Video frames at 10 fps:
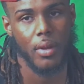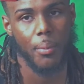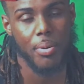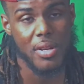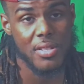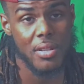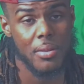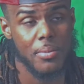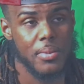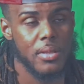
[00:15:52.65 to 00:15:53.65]

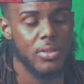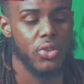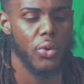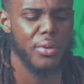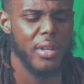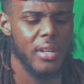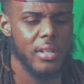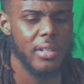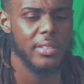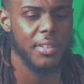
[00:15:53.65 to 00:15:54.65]
Prism. So there,
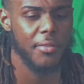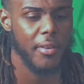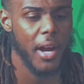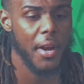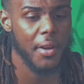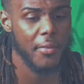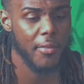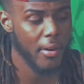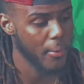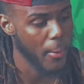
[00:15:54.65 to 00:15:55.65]
there's a variety,
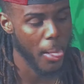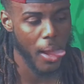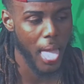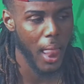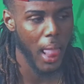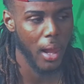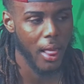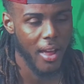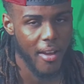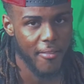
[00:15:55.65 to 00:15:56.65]
uh,
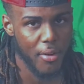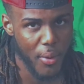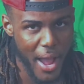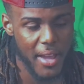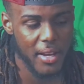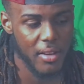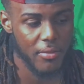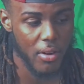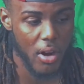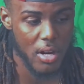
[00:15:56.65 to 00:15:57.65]
variety
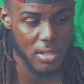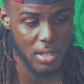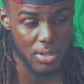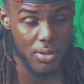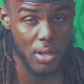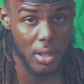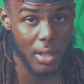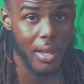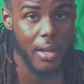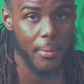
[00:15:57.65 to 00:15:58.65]
of cards that you could
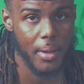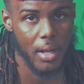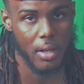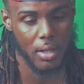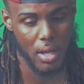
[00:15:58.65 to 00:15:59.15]
get, man.